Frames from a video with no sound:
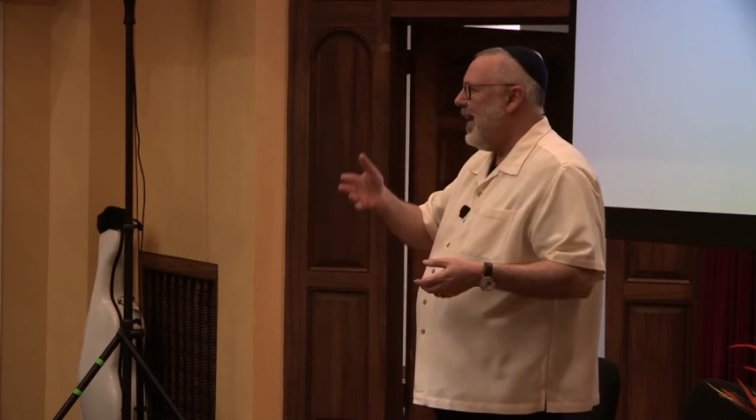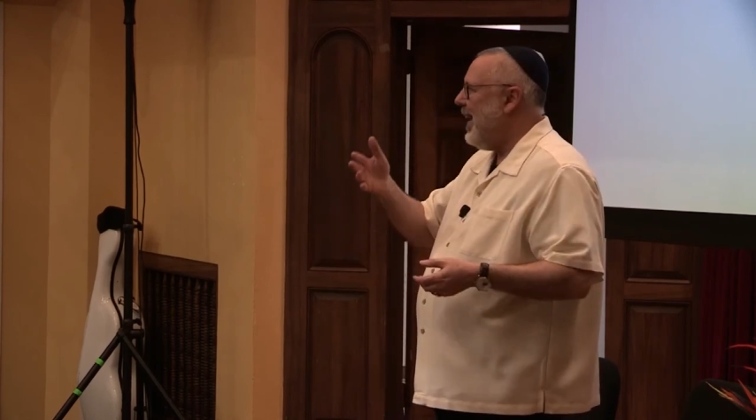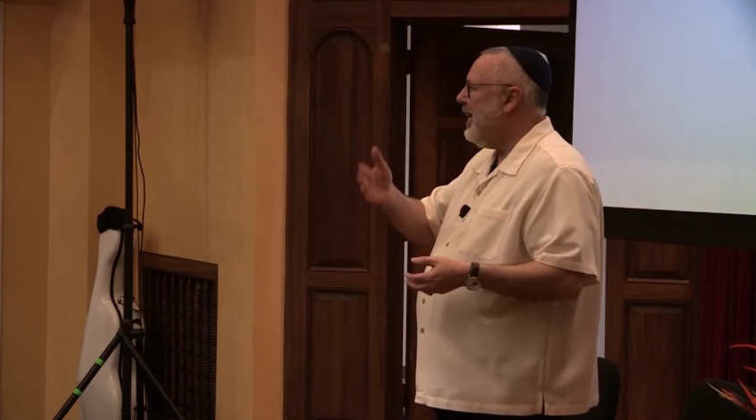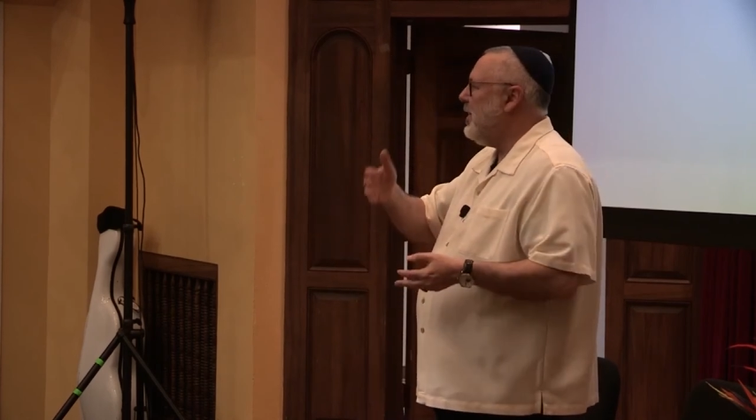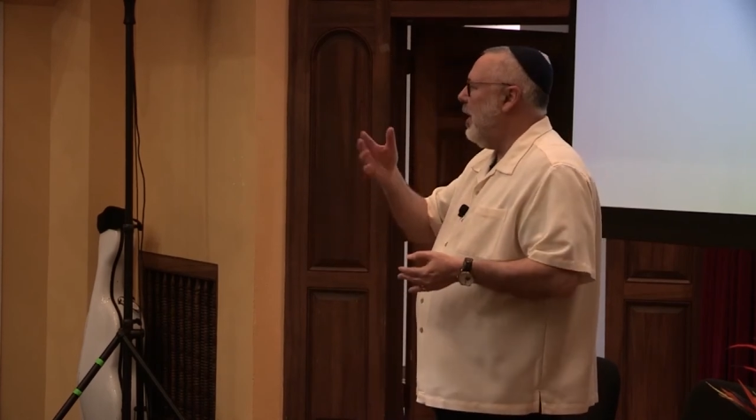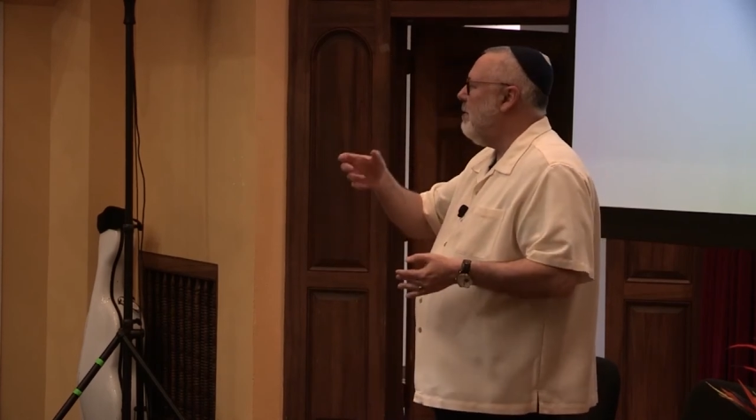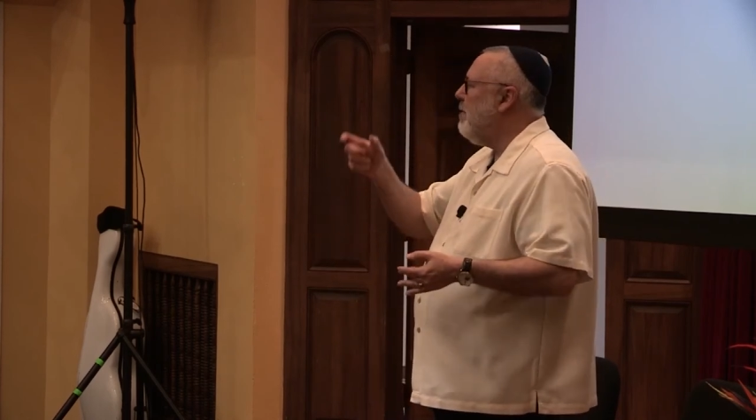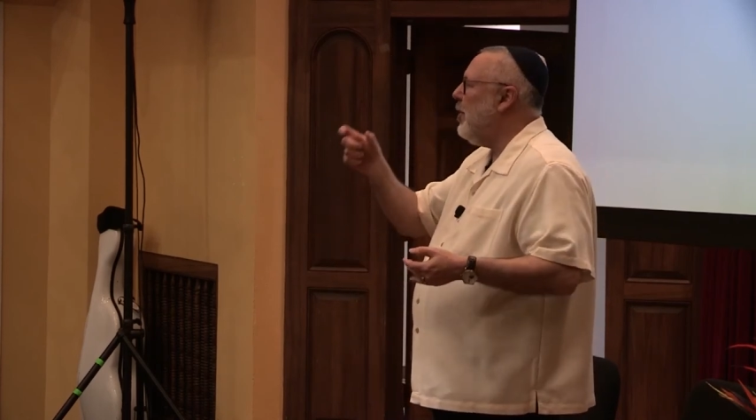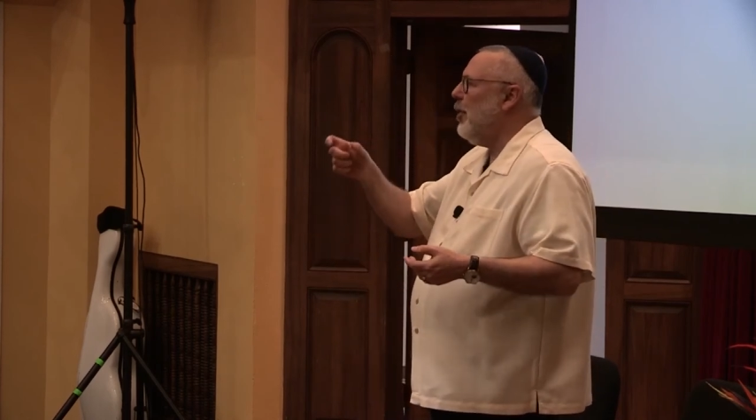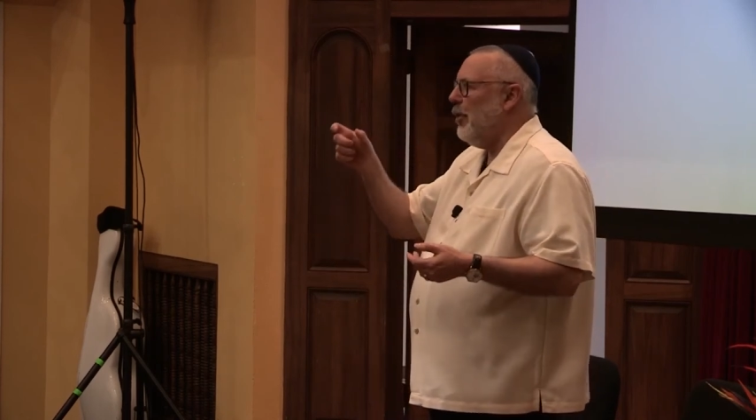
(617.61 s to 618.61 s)
is a
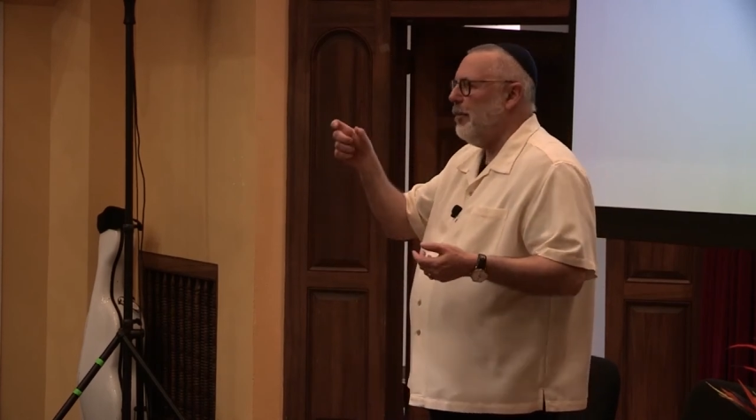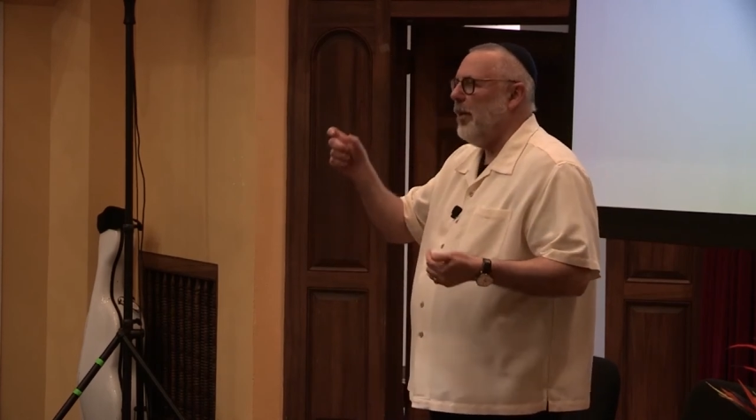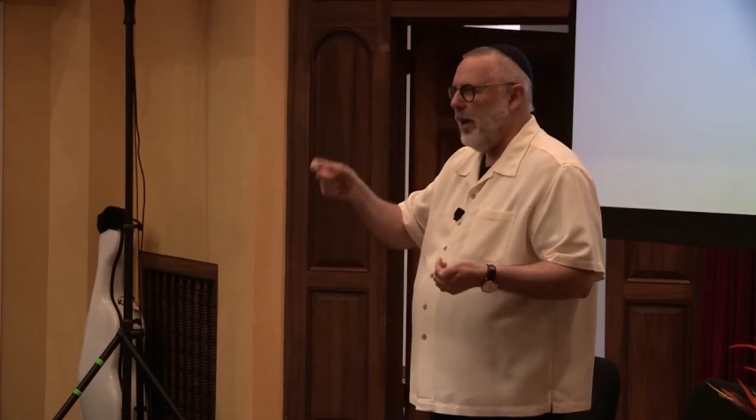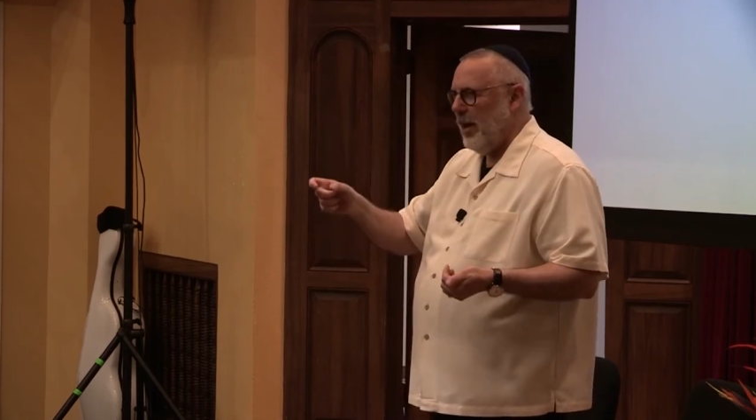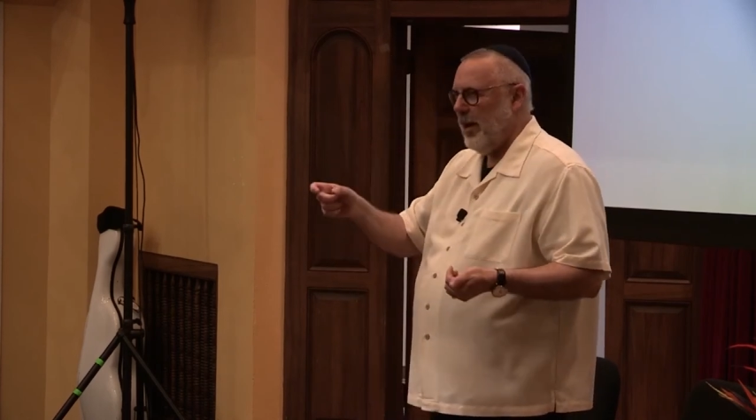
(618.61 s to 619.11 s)
verb.